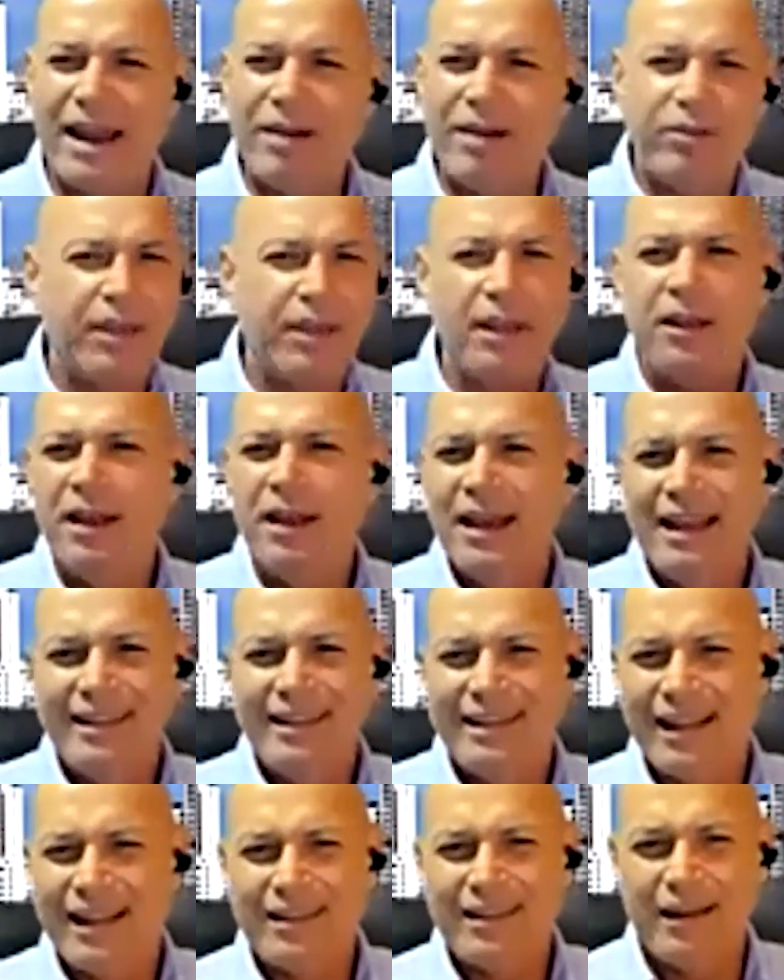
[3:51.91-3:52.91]
Everything
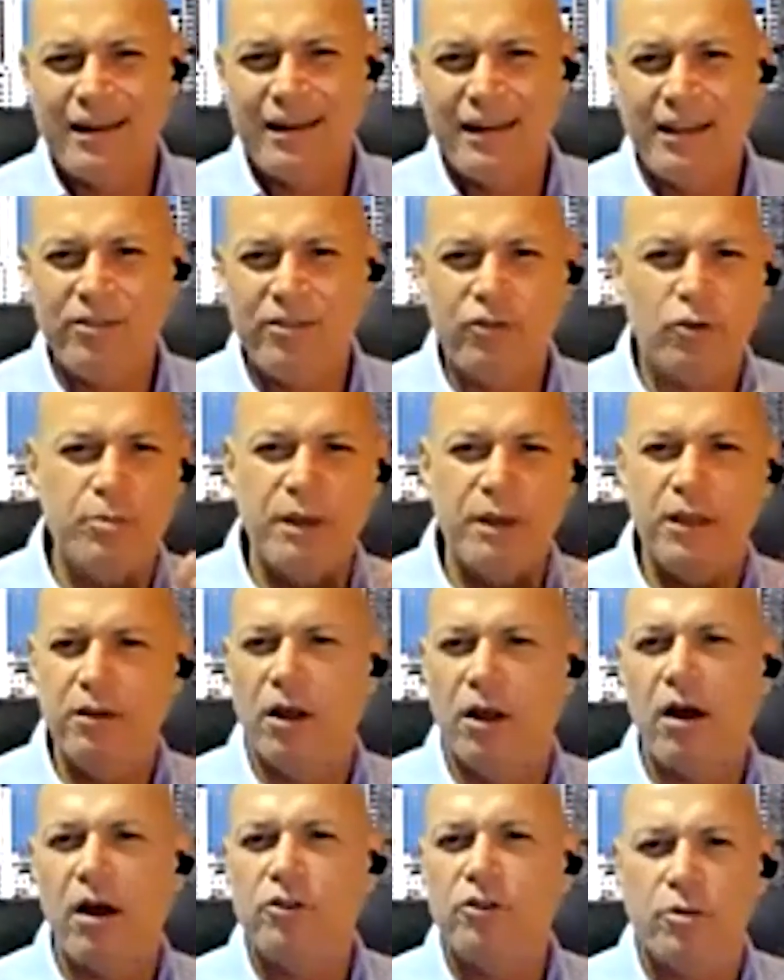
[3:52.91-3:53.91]
that needs to be
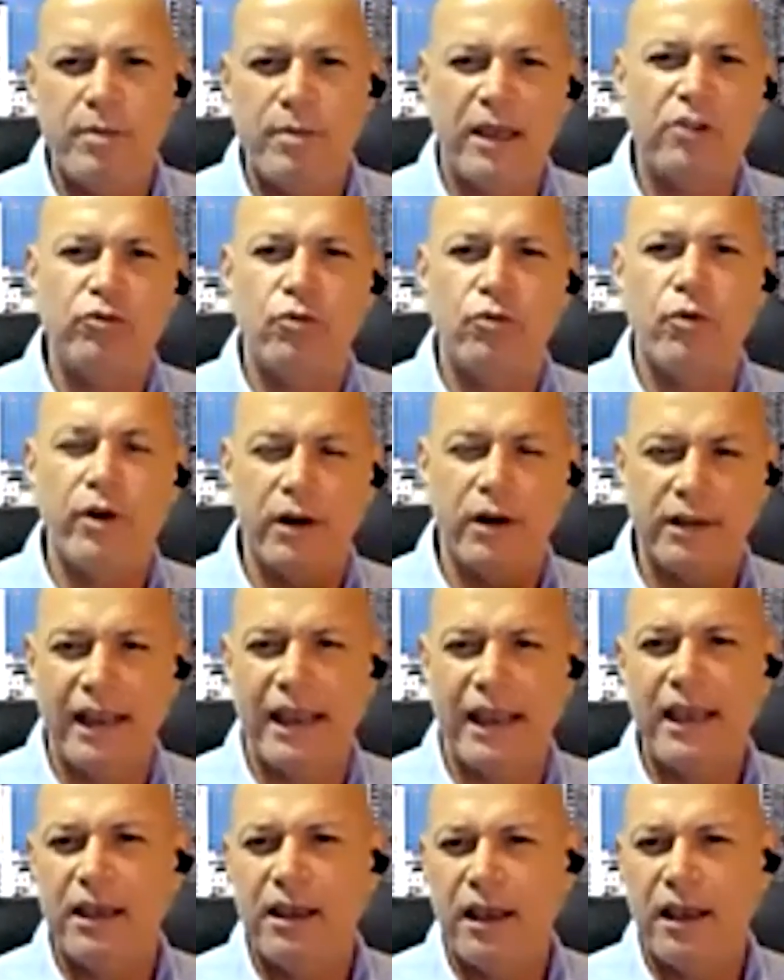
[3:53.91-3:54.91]
done to make sure
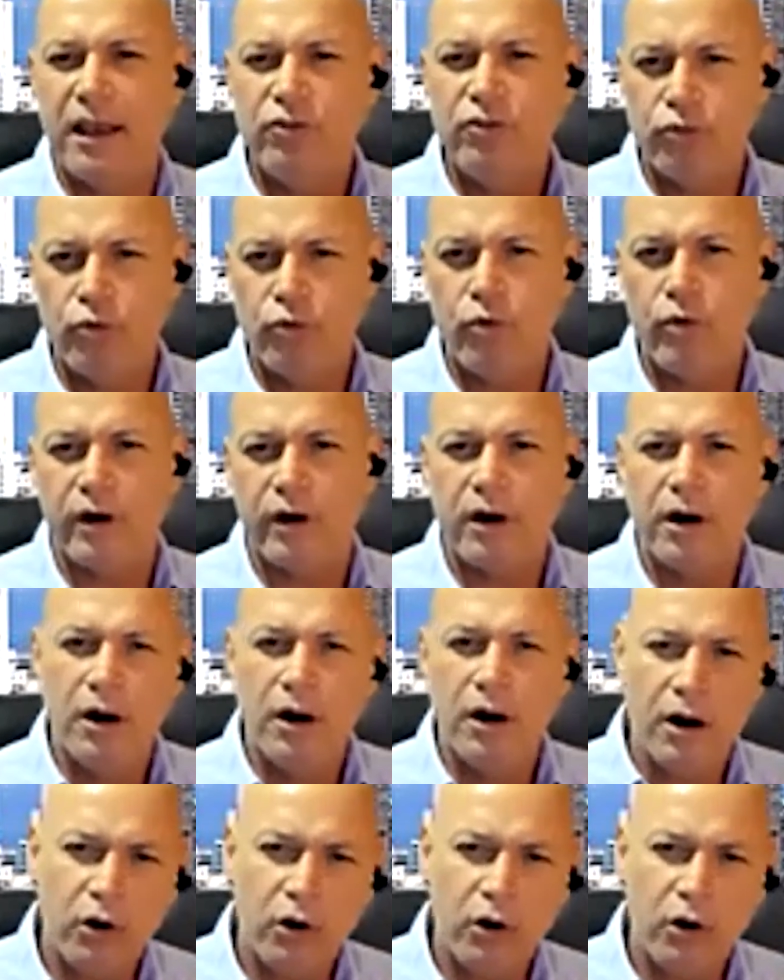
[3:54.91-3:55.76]
they ensure